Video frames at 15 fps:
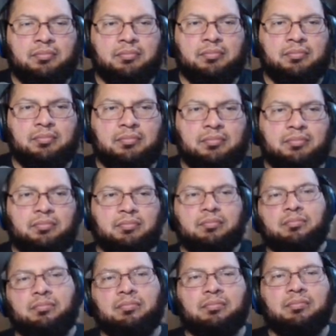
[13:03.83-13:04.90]

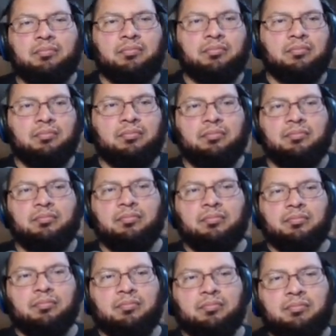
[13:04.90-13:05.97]

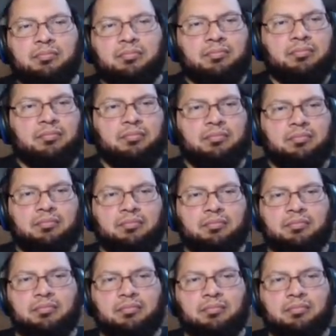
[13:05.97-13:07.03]

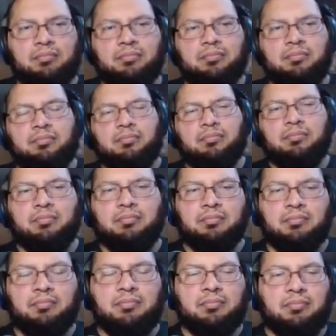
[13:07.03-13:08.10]

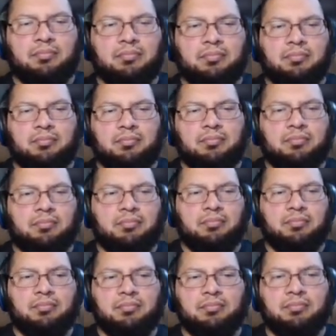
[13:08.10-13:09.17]

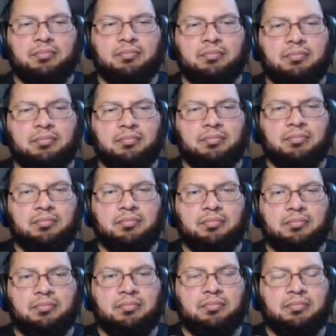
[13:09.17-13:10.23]

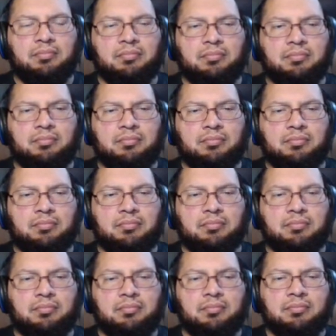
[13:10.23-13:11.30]

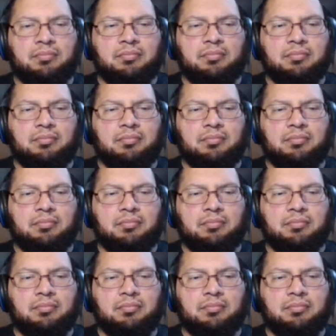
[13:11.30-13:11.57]
No words are spoken by the person on screen.